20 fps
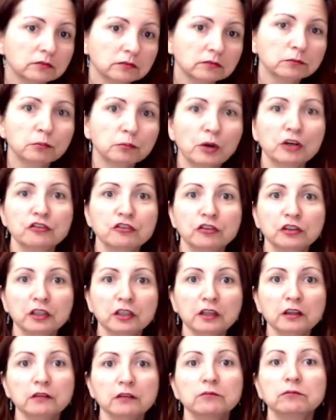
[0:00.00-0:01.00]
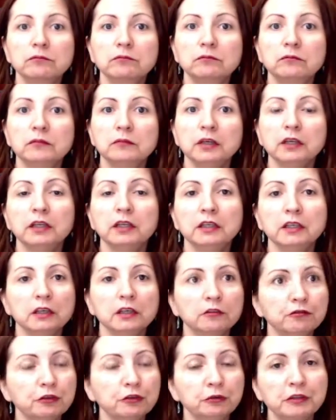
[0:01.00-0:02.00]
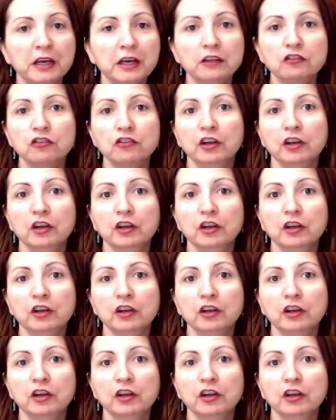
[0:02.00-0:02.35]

brush your teeth. In a few days,